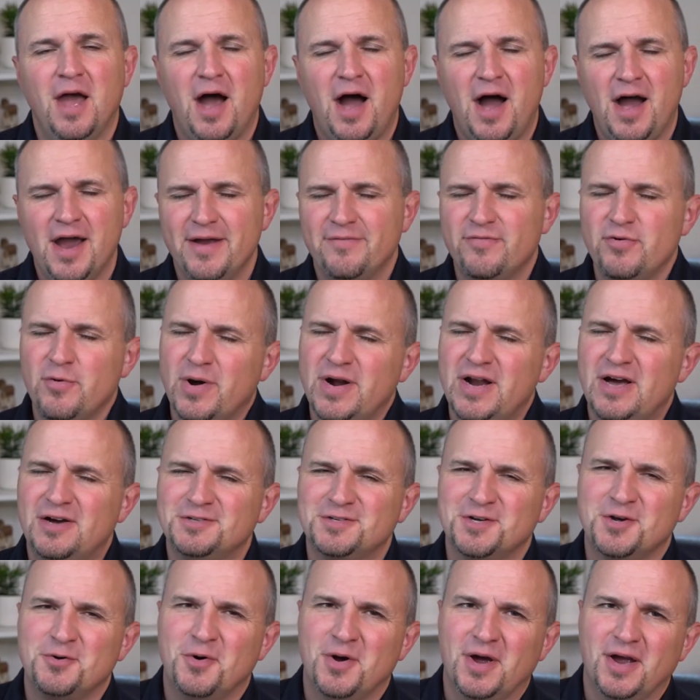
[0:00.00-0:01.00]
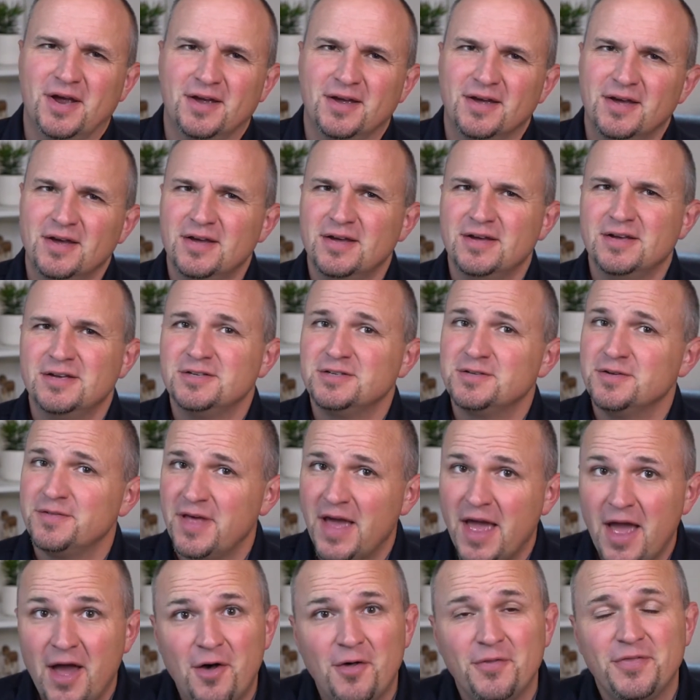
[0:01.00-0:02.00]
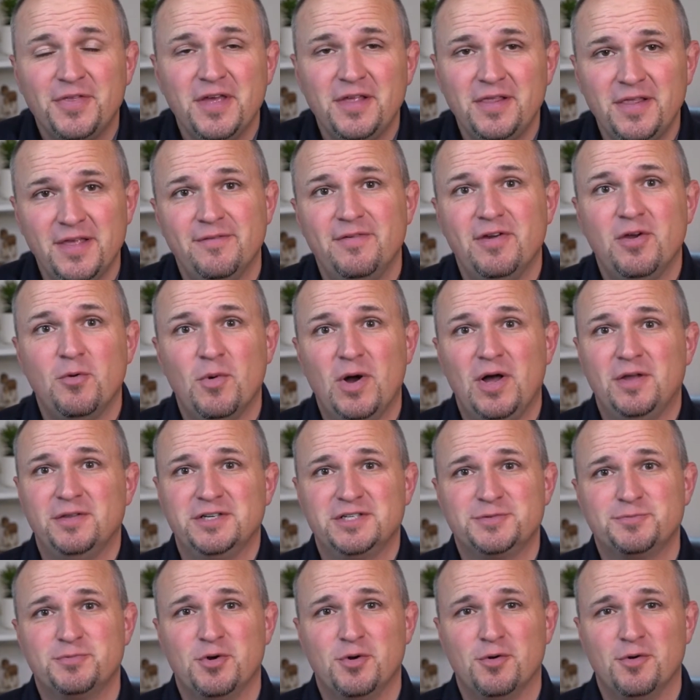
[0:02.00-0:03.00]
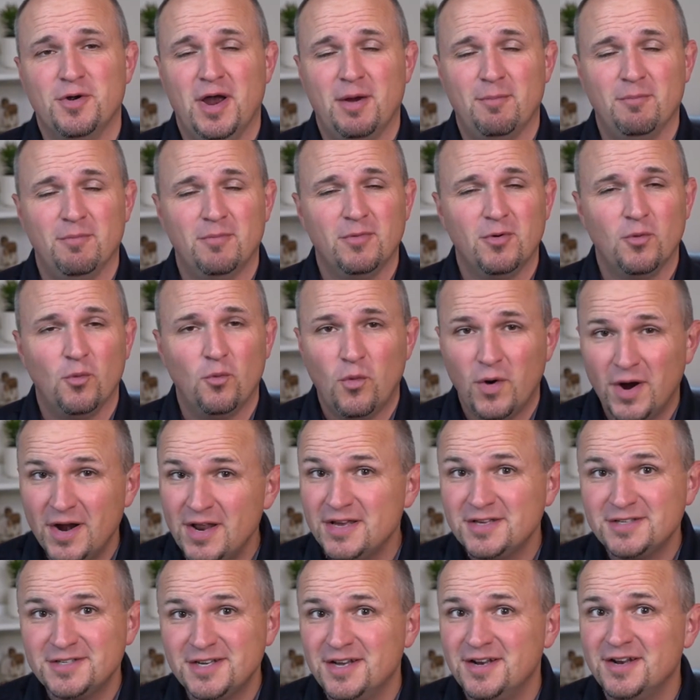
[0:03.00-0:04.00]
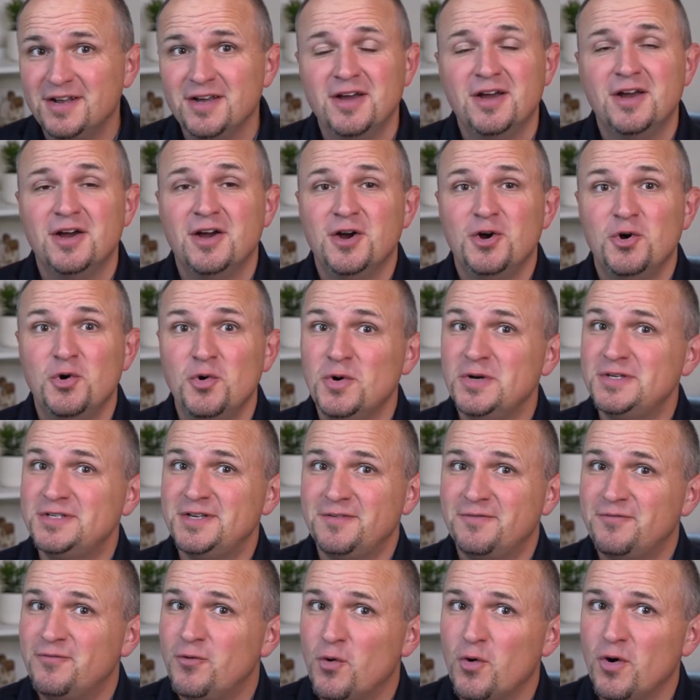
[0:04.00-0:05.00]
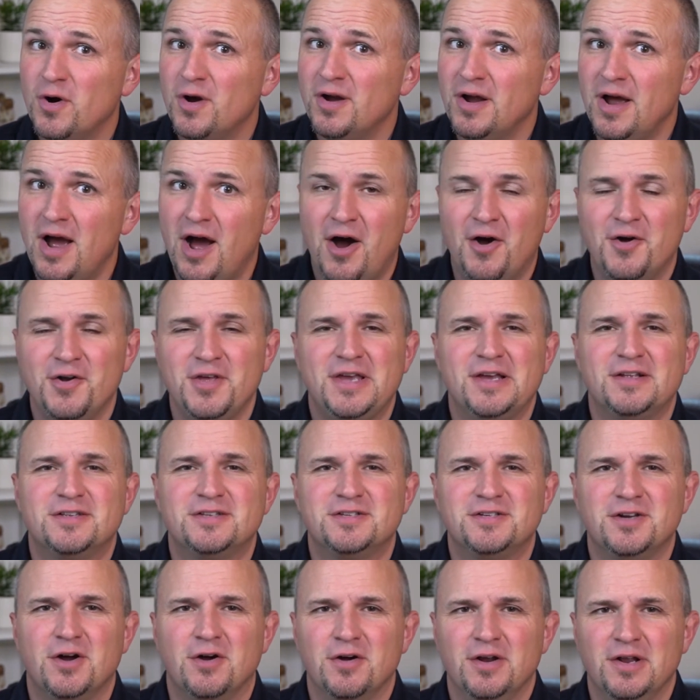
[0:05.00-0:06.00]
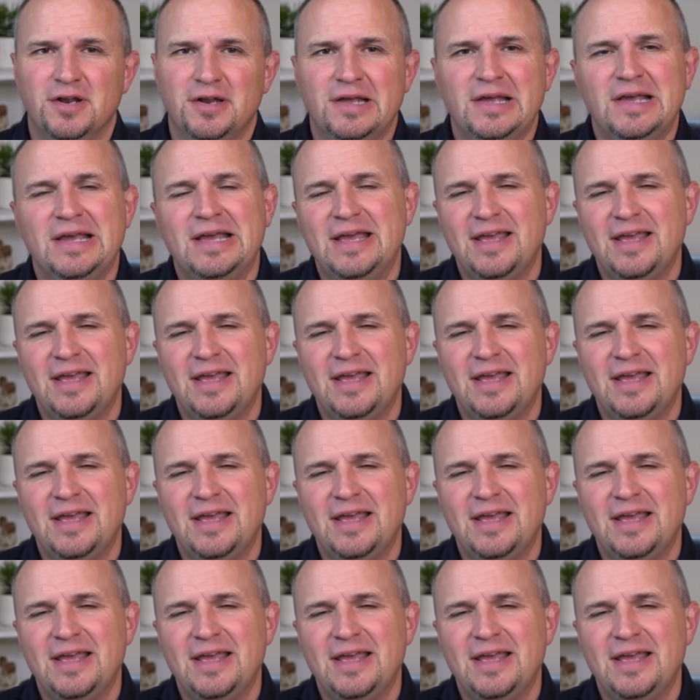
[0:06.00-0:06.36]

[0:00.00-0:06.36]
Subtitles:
Hi everyone, how's it going? So the Healthy Living Wellness Program, what is it? Who is it for? How do you get started?